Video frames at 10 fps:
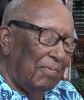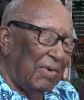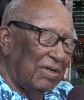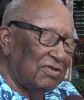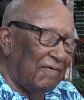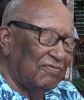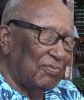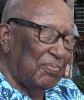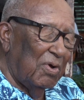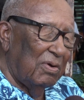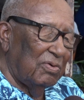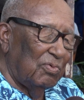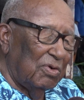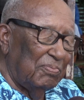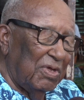My toughest
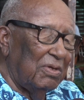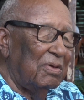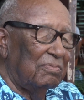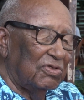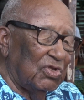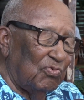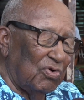opponent would be Mr.